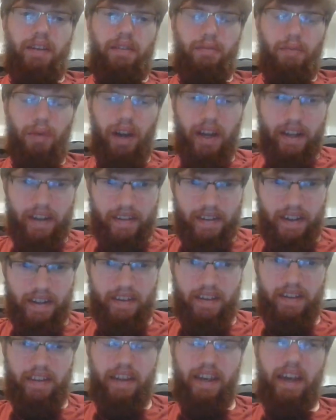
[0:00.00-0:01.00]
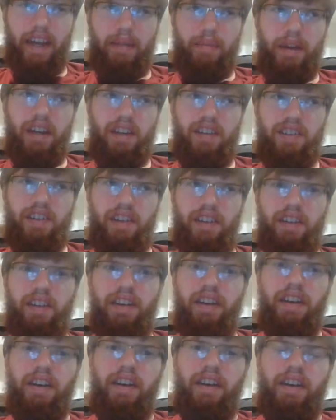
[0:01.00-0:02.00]
what I can say is that the animation,
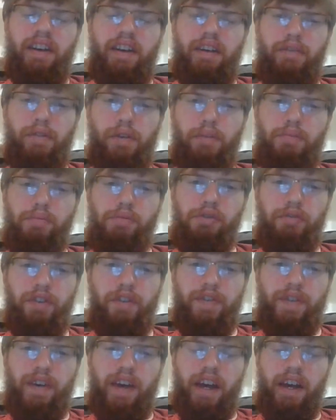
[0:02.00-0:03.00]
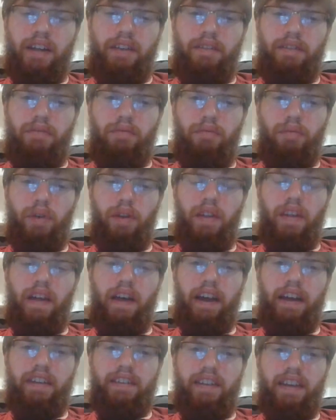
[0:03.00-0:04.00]
for a movie that
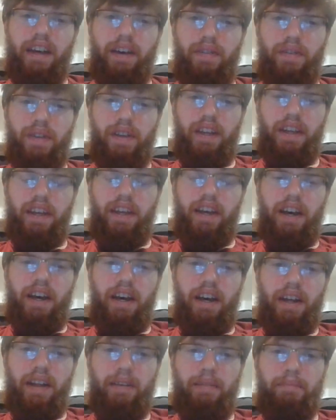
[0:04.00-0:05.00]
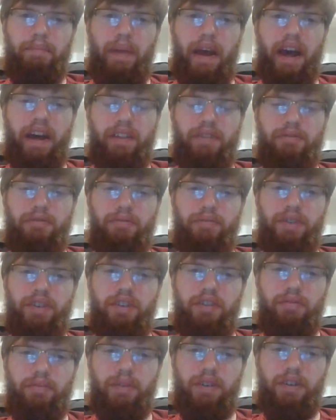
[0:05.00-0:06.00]
relies heavily on bathroom
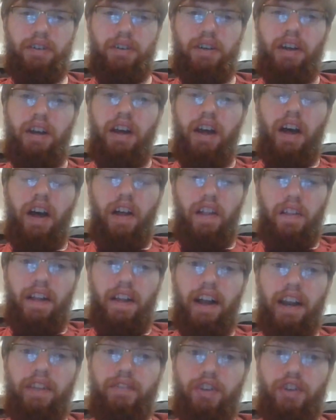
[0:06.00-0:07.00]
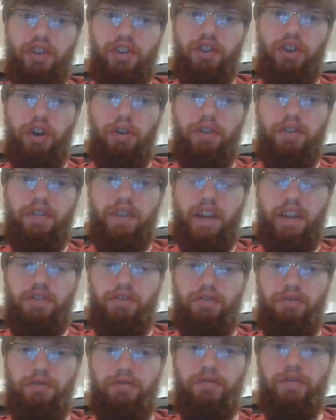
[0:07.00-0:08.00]
humor, a lot of the jokes that do